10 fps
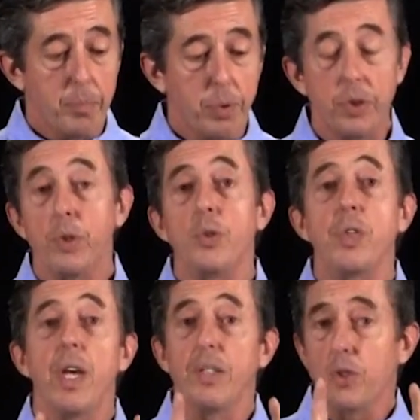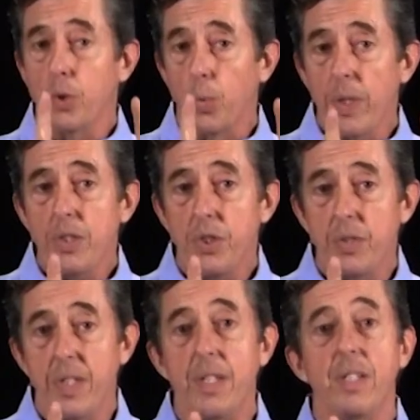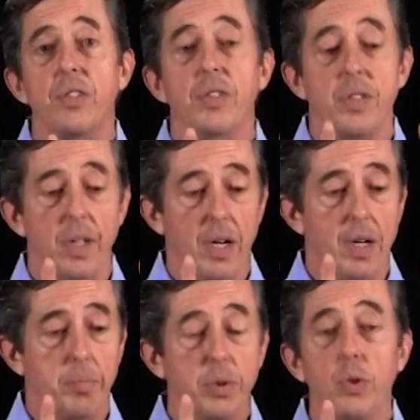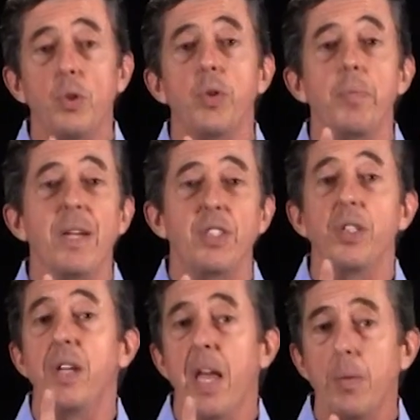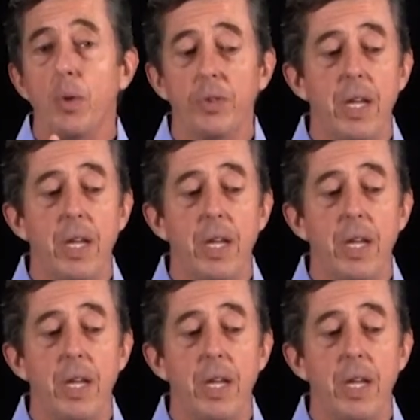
produce a switch that is Bluetooth mesh enabled,